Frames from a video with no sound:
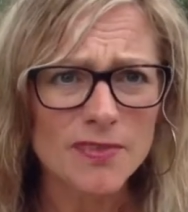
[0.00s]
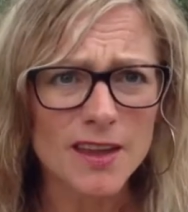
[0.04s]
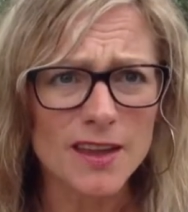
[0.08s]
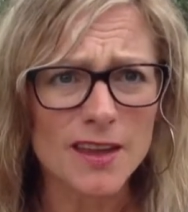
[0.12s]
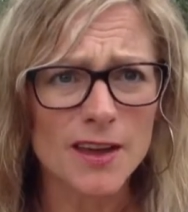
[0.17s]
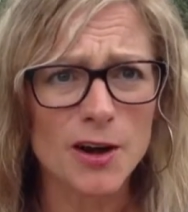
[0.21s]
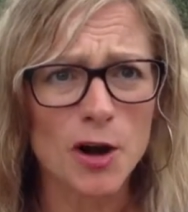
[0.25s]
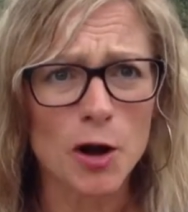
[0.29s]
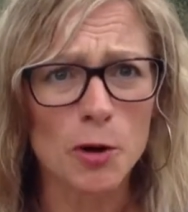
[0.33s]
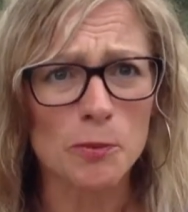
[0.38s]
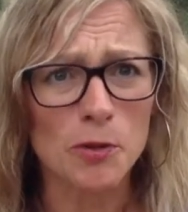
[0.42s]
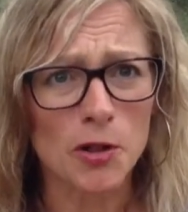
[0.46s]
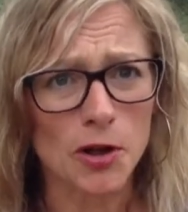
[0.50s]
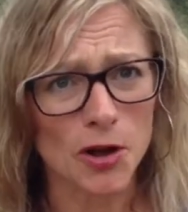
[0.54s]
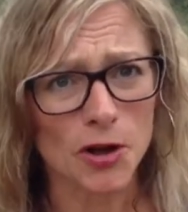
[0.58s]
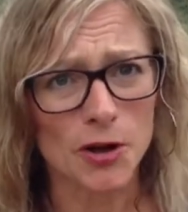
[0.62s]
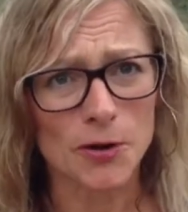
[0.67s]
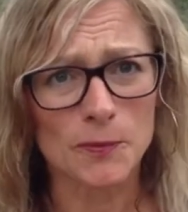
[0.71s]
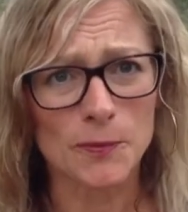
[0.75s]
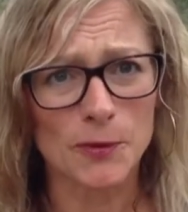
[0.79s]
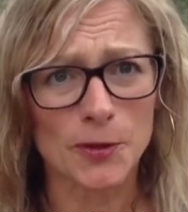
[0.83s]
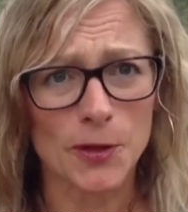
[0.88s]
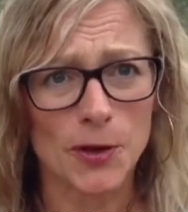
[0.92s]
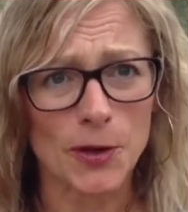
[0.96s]
in our
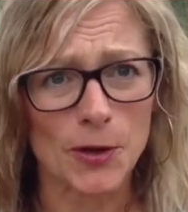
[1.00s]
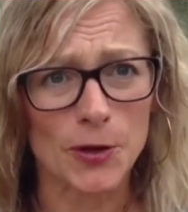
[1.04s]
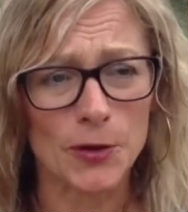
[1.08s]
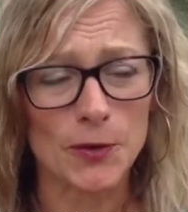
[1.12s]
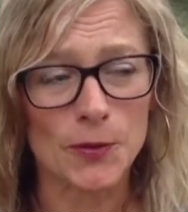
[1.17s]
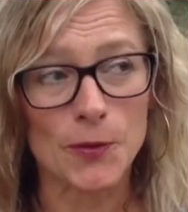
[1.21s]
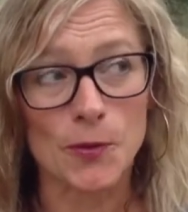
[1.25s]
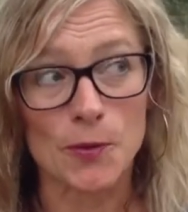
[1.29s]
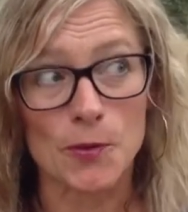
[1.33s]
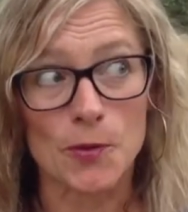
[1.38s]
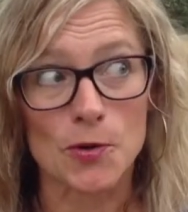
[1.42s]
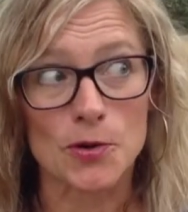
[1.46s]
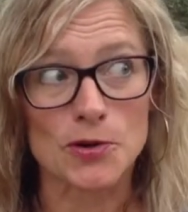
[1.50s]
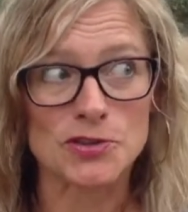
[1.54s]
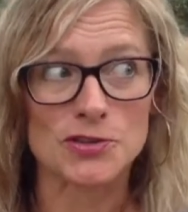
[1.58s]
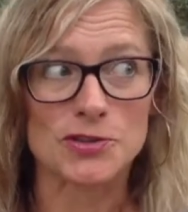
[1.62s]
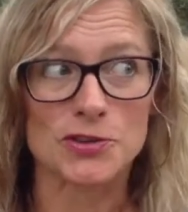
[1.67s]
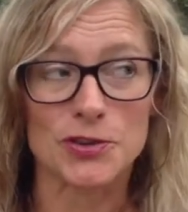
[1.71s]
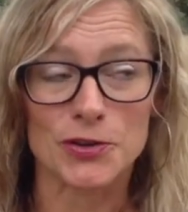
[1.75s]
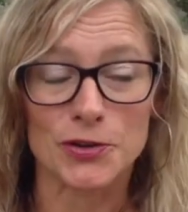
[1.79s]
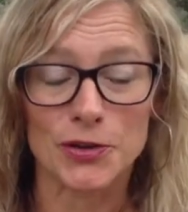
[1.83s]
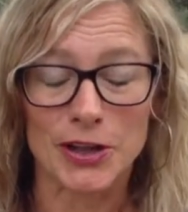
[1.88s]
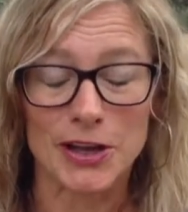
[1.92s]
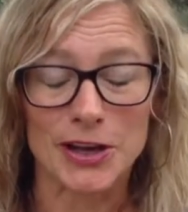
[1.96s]
blog below or to
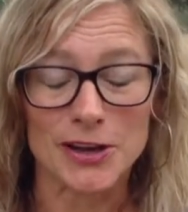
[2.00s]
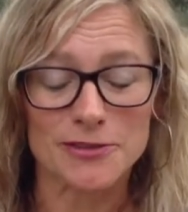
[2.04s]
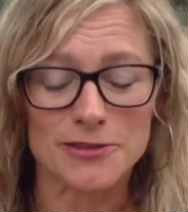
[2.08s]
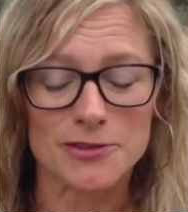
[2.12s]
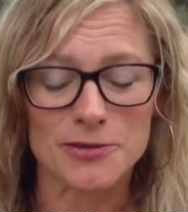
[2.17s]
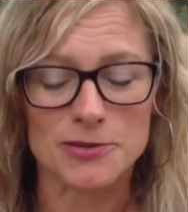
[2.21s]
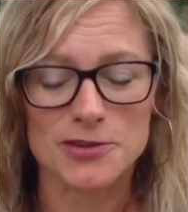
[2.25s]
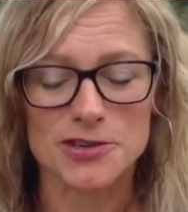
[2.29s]
your left,